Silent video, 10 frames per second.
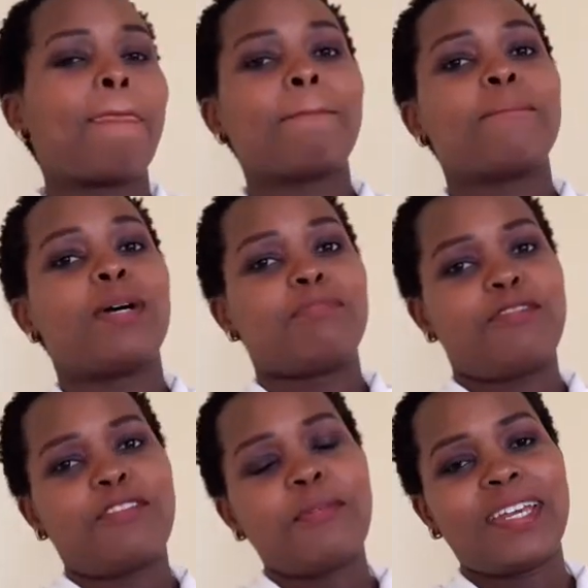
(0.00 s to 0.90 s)
But
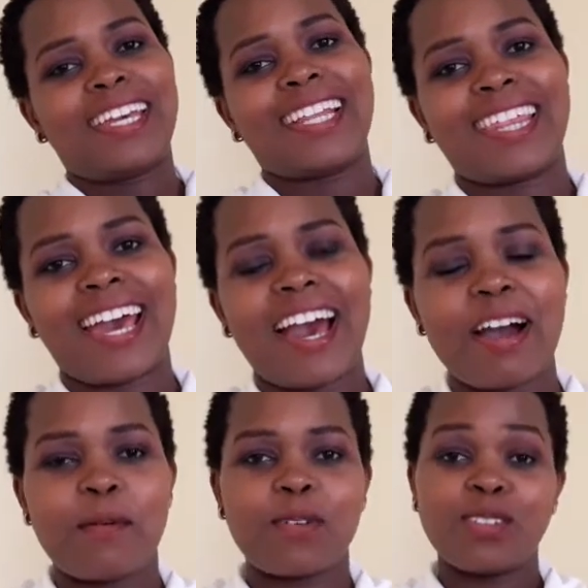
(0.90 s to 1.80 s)
before we get there, I
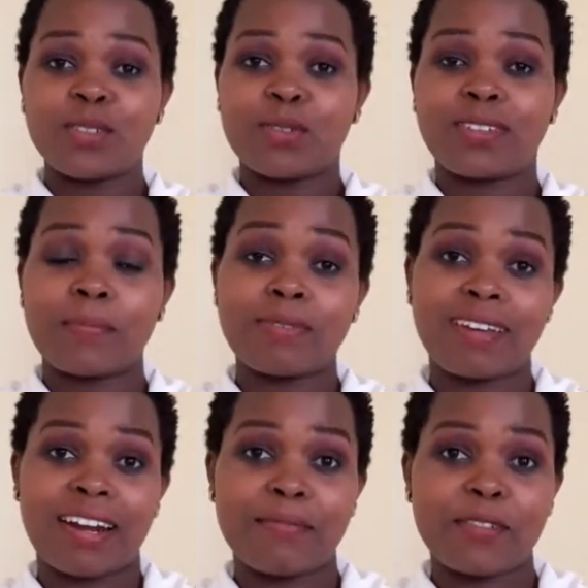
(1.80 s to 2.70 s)
want you to
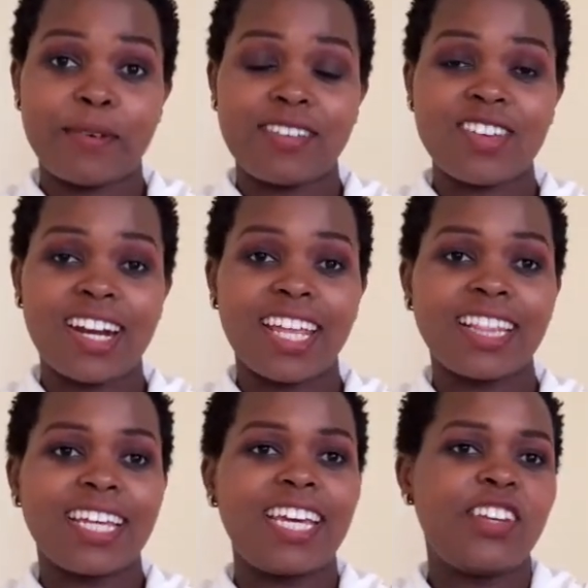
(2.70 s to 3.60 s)
subscribe to my channel.
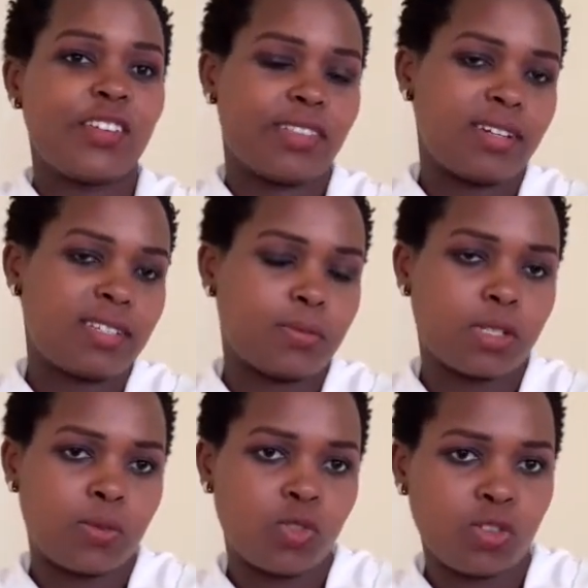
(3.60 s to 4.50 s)
Hit on that
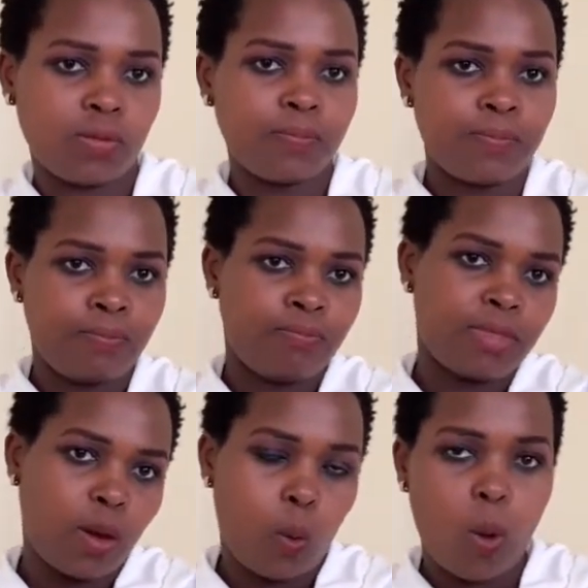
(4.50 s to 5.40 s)
subscription
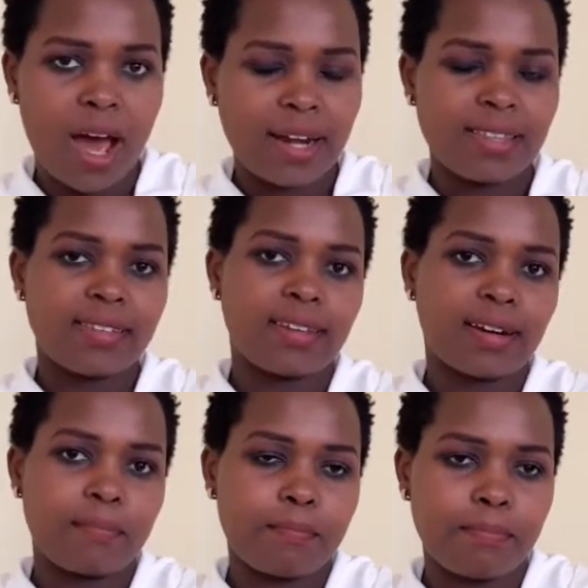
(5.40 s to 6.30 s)
word. There's
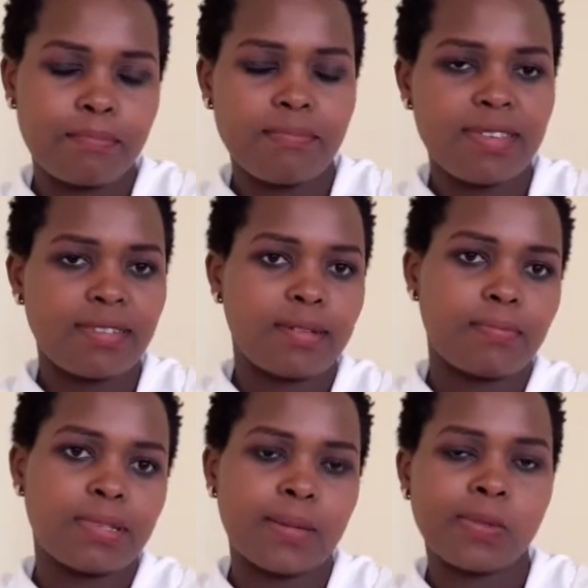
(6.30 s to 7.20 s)
a
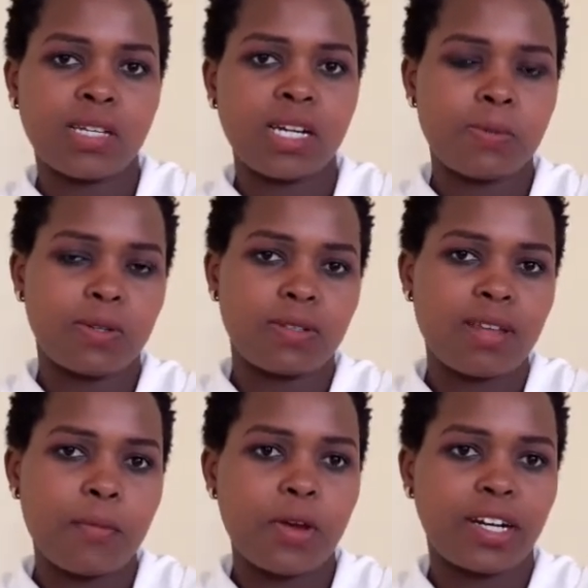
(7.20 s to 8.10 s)
subscription
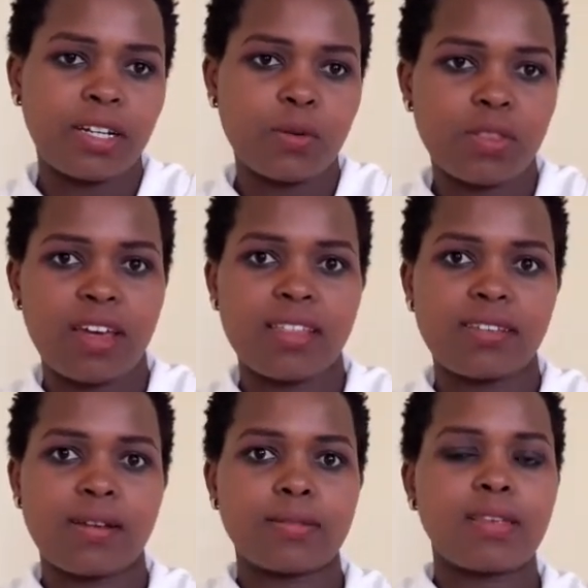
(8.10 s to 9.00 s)
somewhere down there.
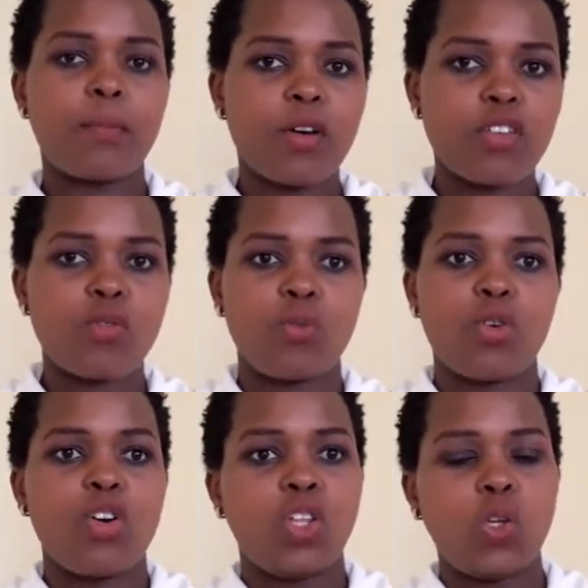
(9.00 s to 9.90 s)
Somewhere you
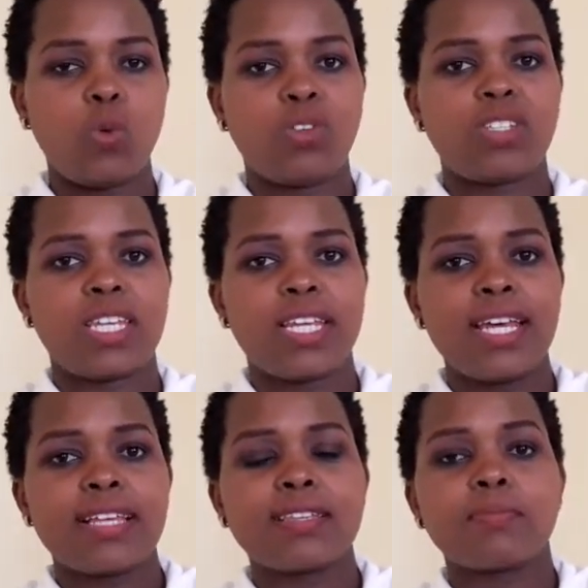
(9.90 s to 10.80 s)
will see
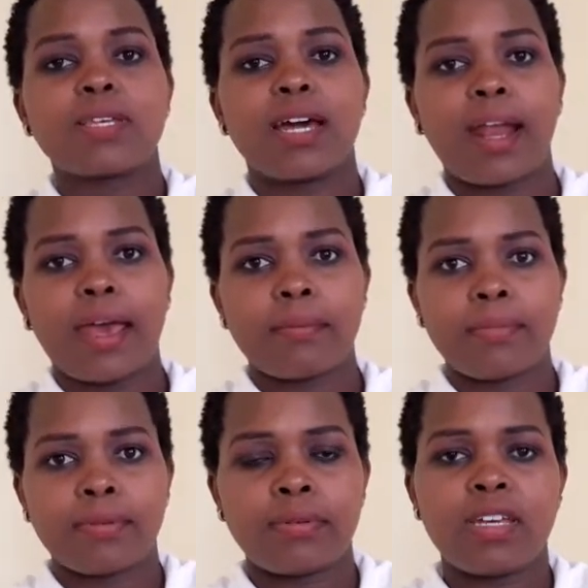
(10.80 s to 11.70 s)
subscribe.
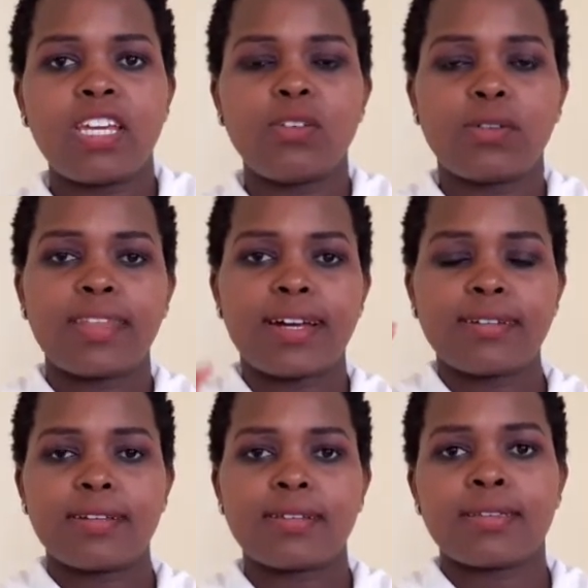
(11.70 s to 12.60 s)
Hit on that
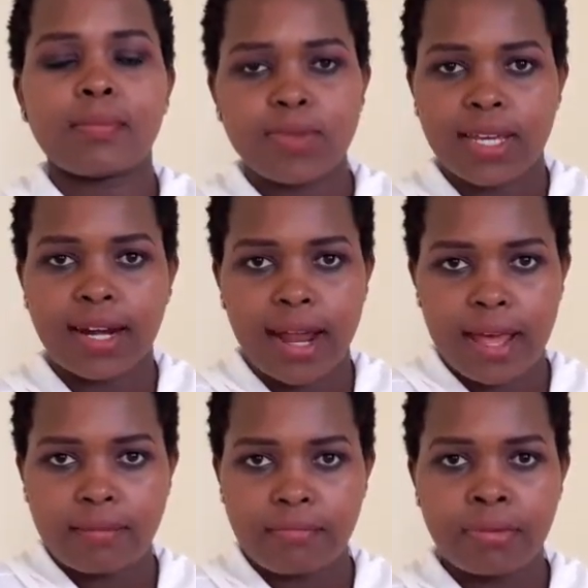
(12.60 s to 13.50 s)

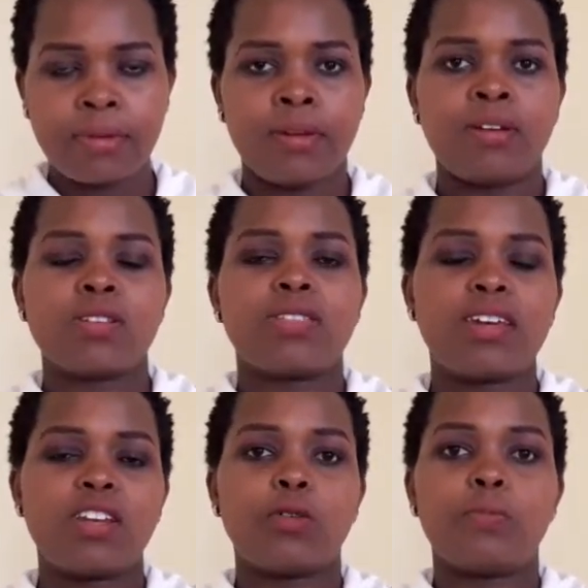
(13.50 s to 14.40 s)
subscribe.
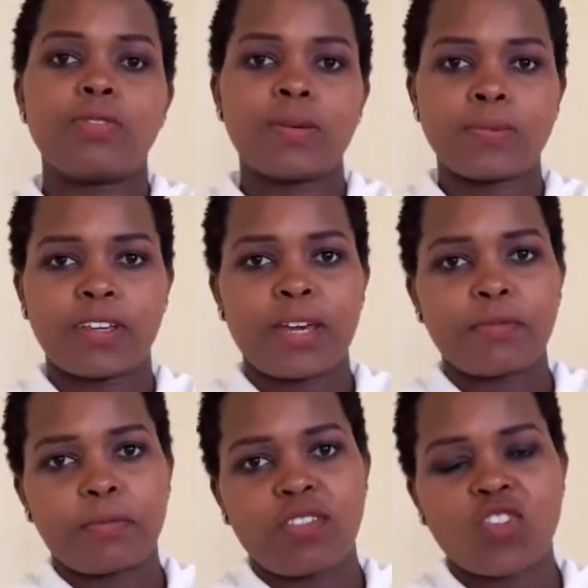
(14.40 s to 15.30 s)
Then you'll be subscribed to
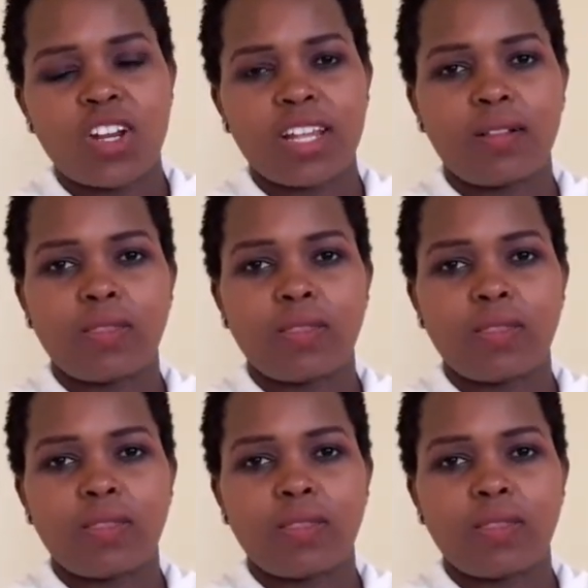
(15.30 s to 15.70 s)
my channel.